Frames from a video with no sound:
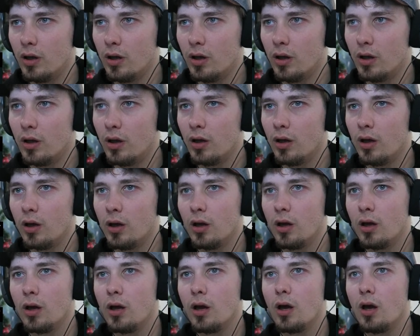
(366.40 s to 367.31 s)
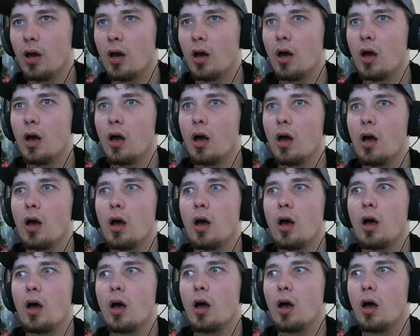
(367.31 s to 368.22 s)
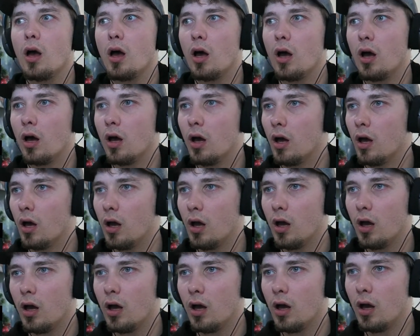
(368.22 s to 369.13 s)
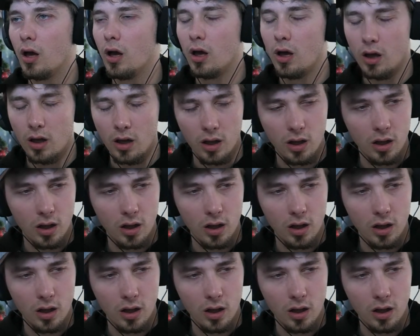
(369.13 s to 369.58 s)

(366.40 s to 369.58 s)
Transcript: Nobody speaks.